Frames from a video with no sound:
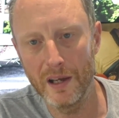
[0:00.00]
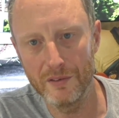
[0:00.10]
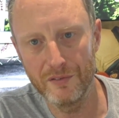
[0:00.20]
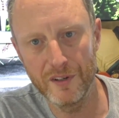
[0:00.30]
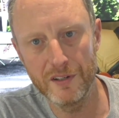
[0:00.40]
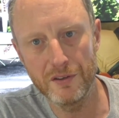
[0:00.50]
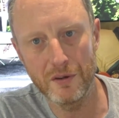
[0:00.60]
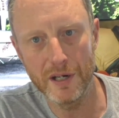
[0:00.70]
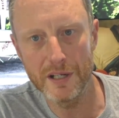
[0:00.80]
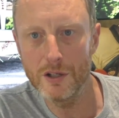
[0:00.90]
and at feed
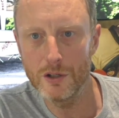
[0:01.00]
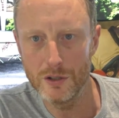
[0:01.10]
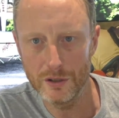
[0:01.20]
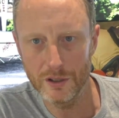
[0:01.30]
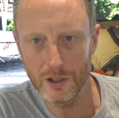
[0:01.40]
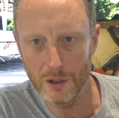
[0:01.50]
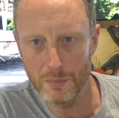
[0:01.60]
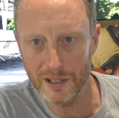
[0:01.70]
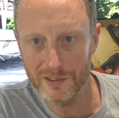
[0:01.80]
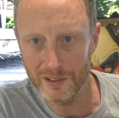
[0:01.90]
3 you can
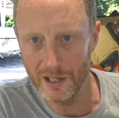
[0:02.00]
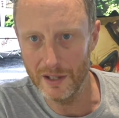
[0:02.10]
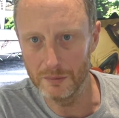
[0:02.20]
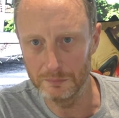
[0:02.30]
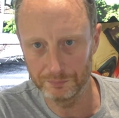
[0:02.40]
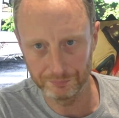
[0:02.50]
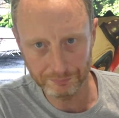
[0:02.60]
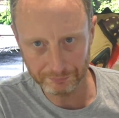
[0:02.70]
go back to get them.